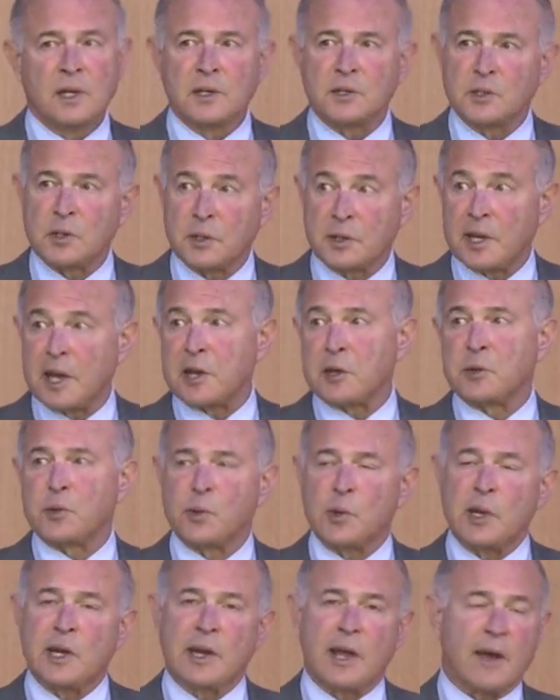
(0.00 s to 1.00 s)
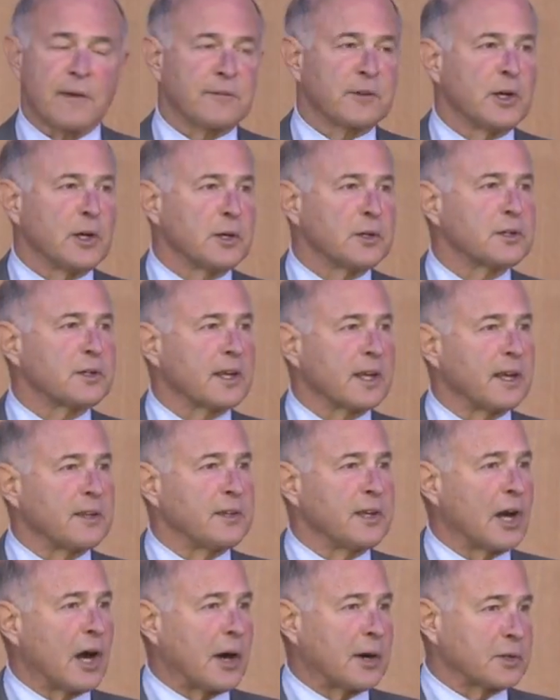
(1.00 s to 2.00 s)
So it took three and a half years to
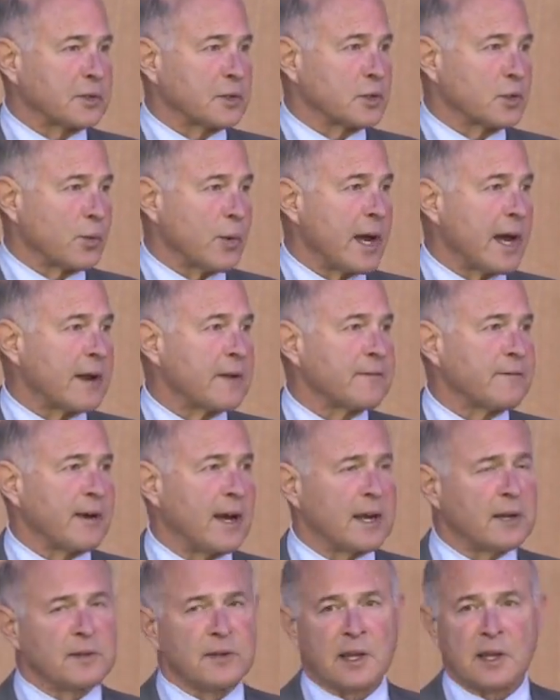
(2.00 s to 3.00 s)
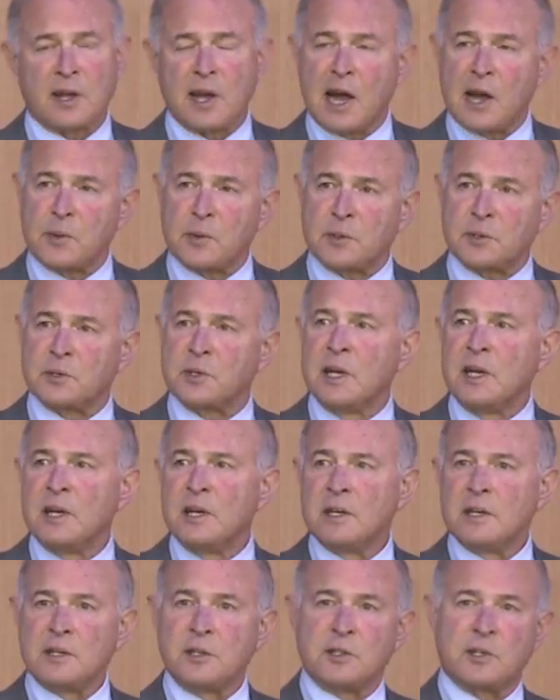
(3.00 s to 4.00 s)
get the Articles ratified, and then Congress
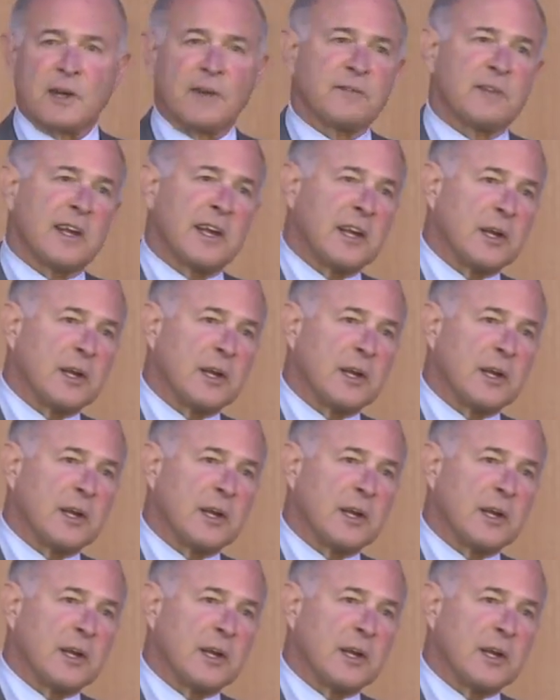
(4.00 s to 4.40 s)
in seventeen